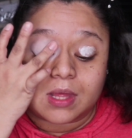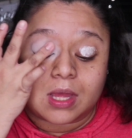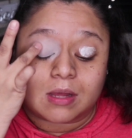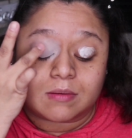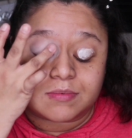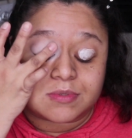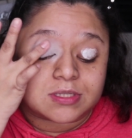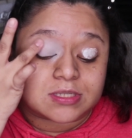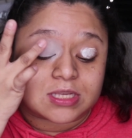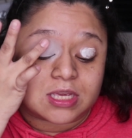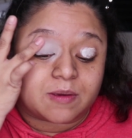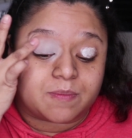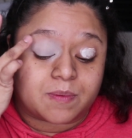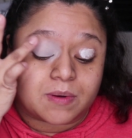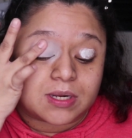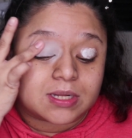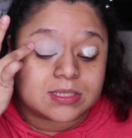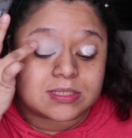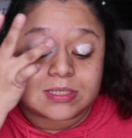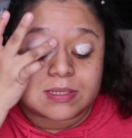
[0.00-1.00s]
I'm just
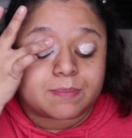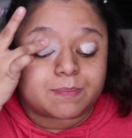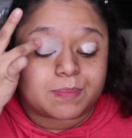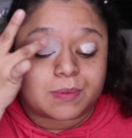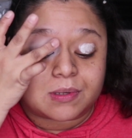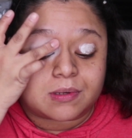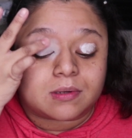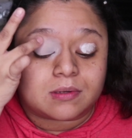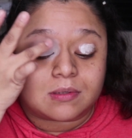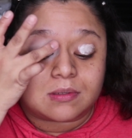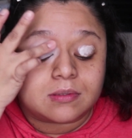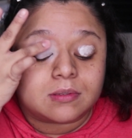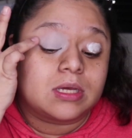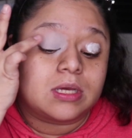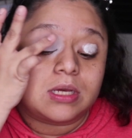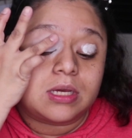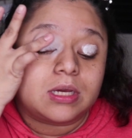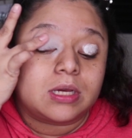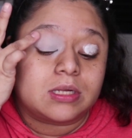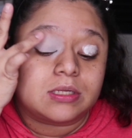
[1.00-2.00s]
keeping it simple
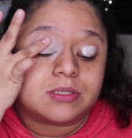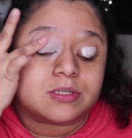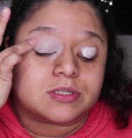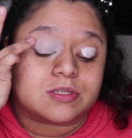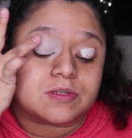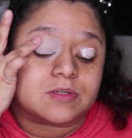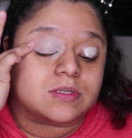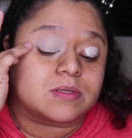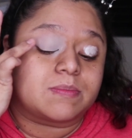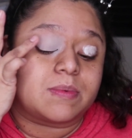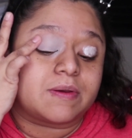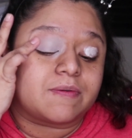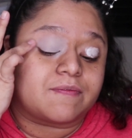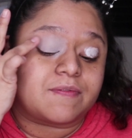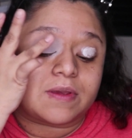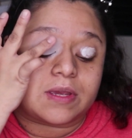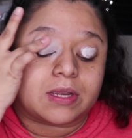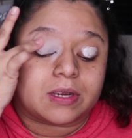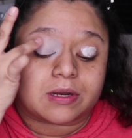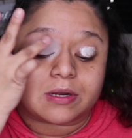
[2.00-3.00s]
and just using my
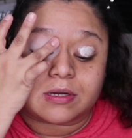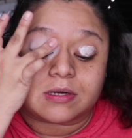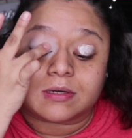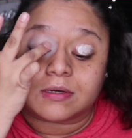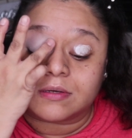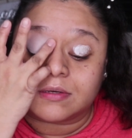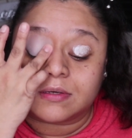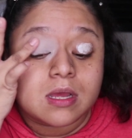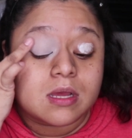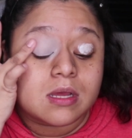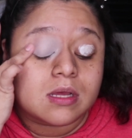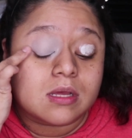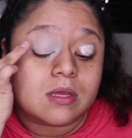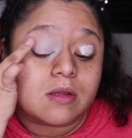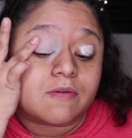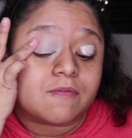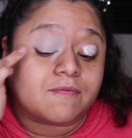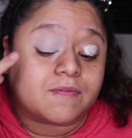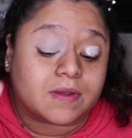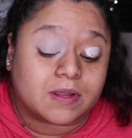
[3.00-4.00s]
finger.
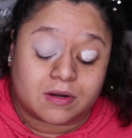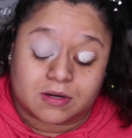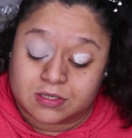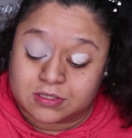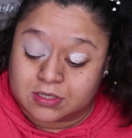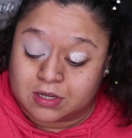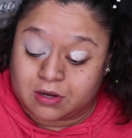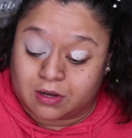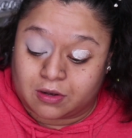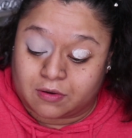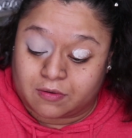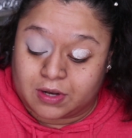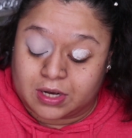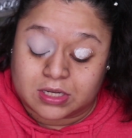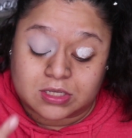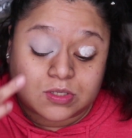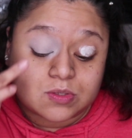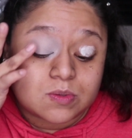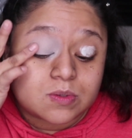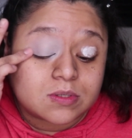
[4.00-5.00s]
Your fingers are a
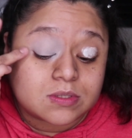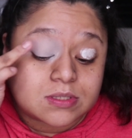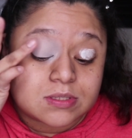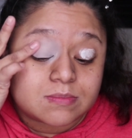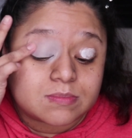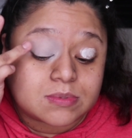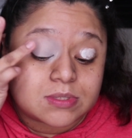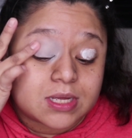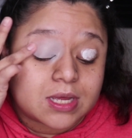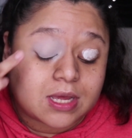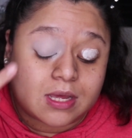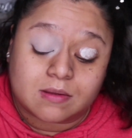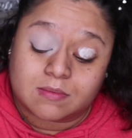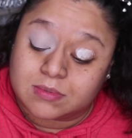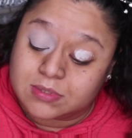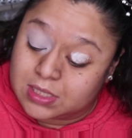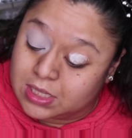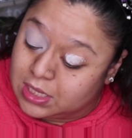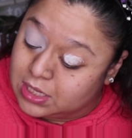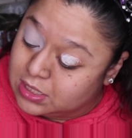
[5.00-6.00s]
great tool
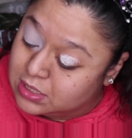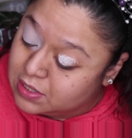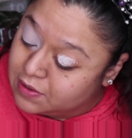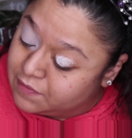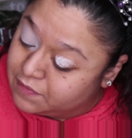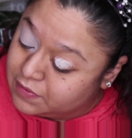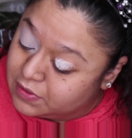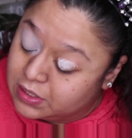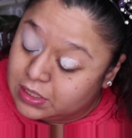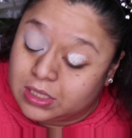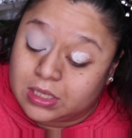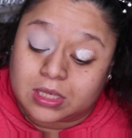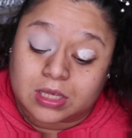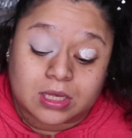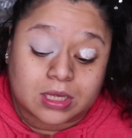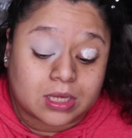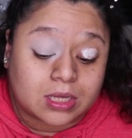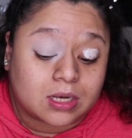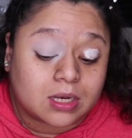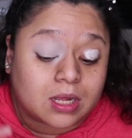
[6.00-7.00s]
sometimes and definitely
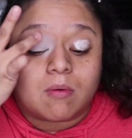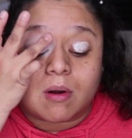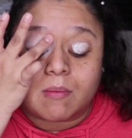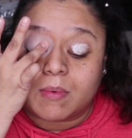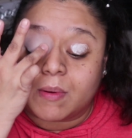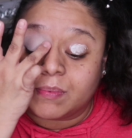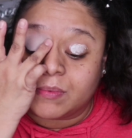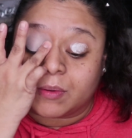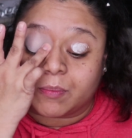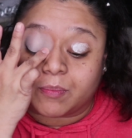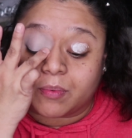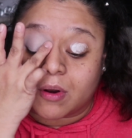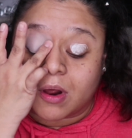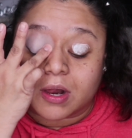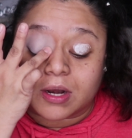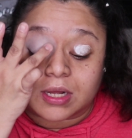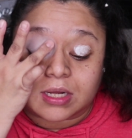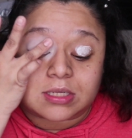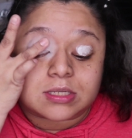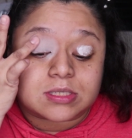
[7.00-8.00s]
can warm up the
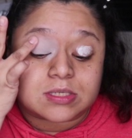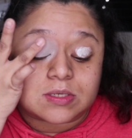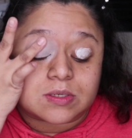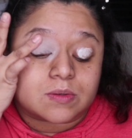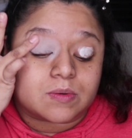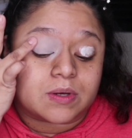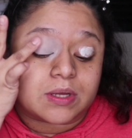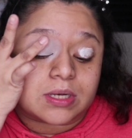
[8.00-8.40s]
product too